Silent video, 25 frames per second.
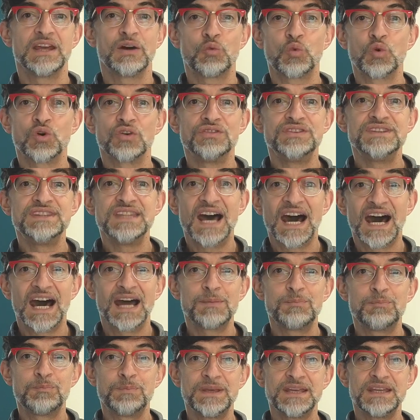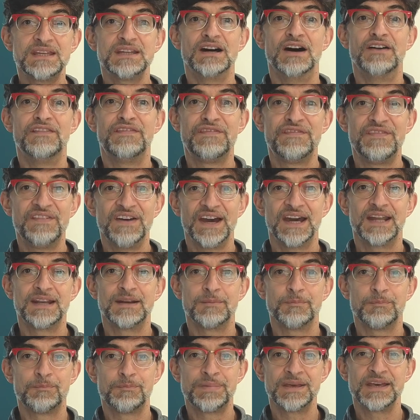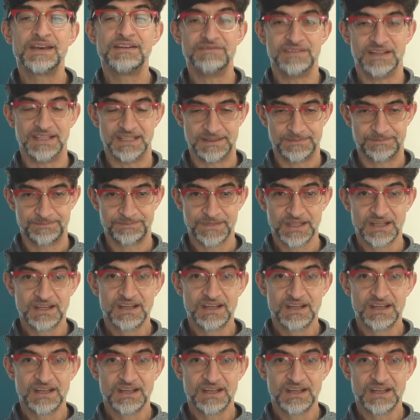There will not be a Fed pivot.